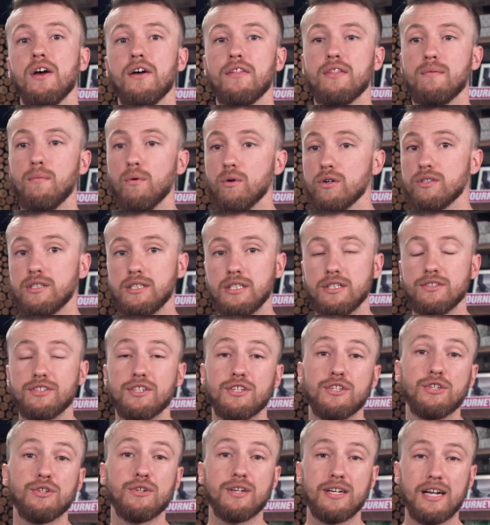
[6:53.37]
The more seals
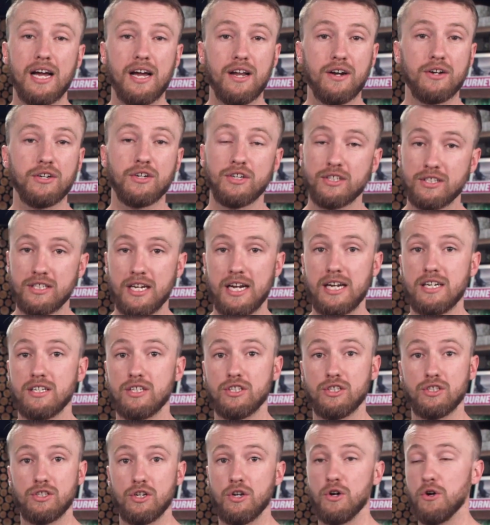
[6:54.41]
that you can add on your site
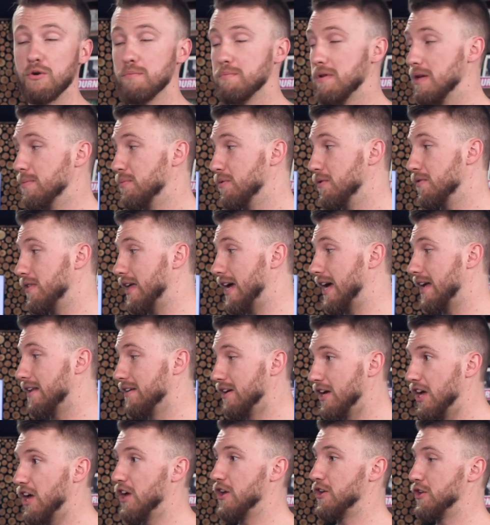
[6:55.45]
to show people that
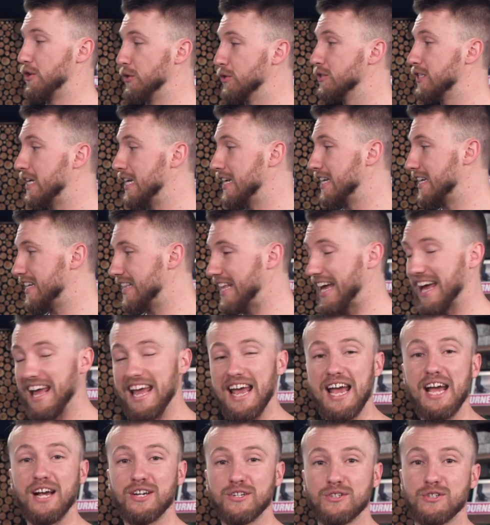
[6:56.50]
you're taking that
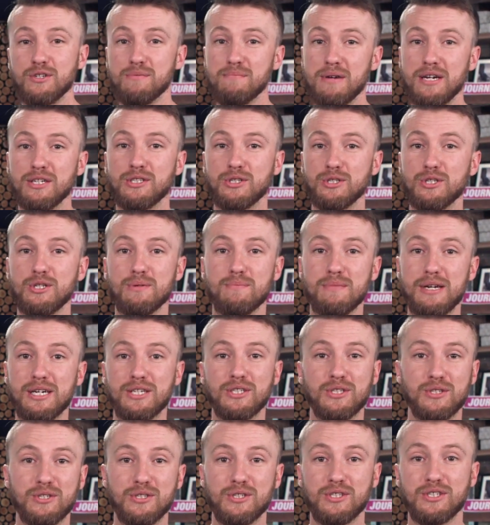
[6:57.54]
extra measure to make
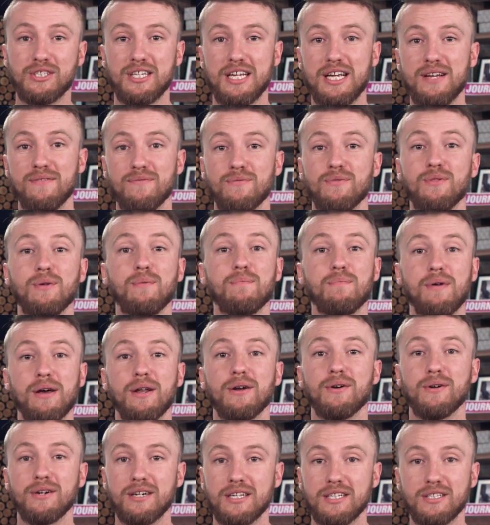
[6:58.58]
sure they're safe, the
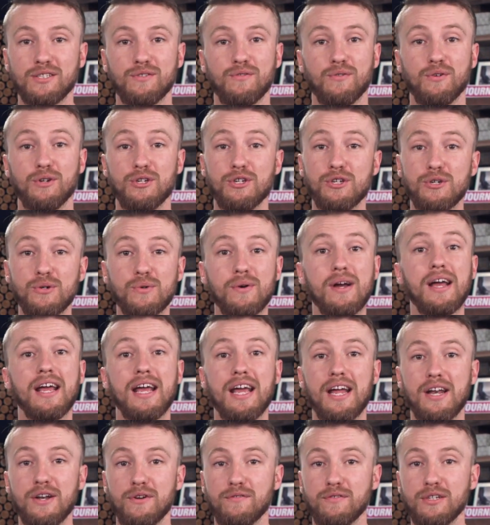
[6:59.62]
better it is for you
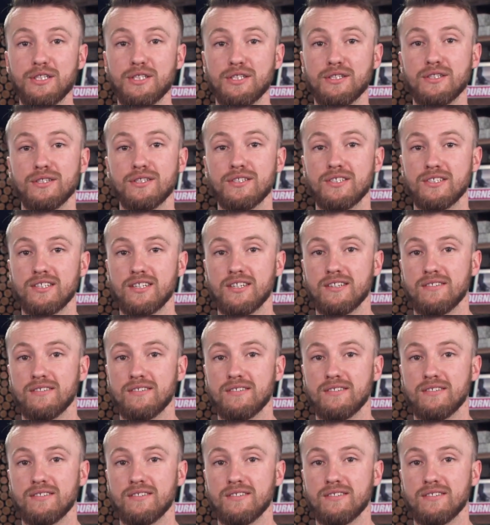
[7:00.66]
and your visitors.